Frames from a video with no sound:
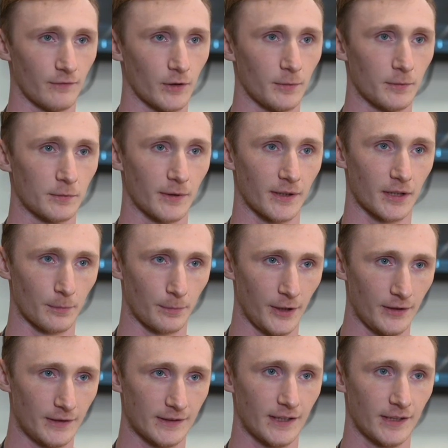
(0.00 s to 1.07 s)
rooms with
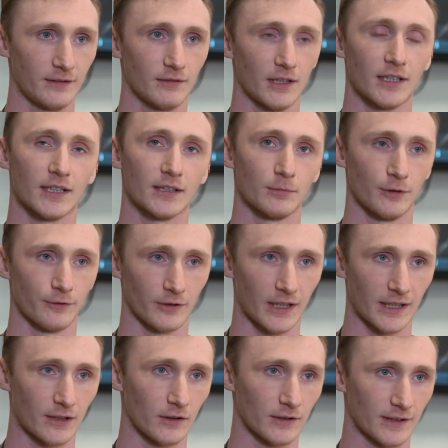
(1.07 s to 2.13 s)
computers in, and that's more for our
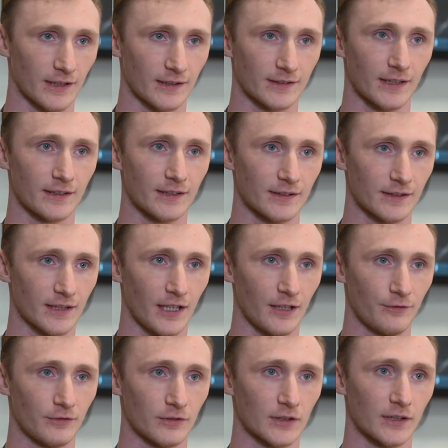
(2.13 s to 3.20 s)
contact centre
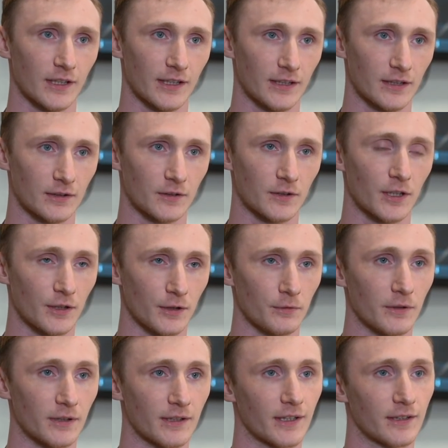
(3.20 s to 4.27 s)
staff, so they can go
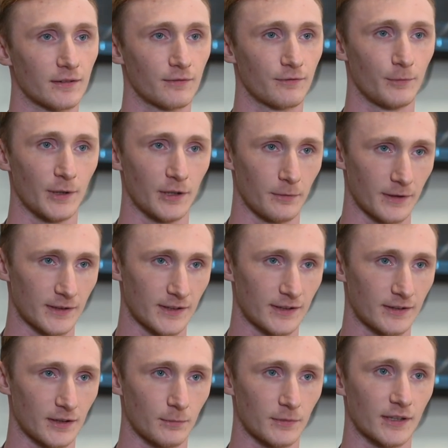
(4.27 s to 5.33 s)
and get familiar with
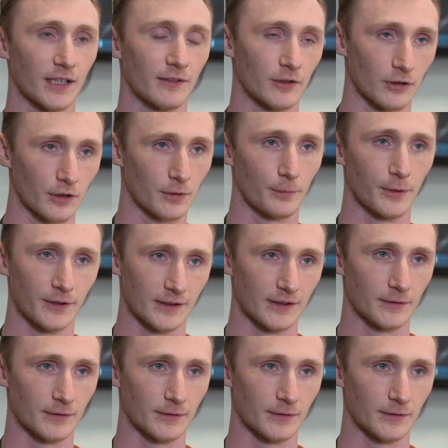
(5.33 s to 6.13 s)
systems and they've got a computer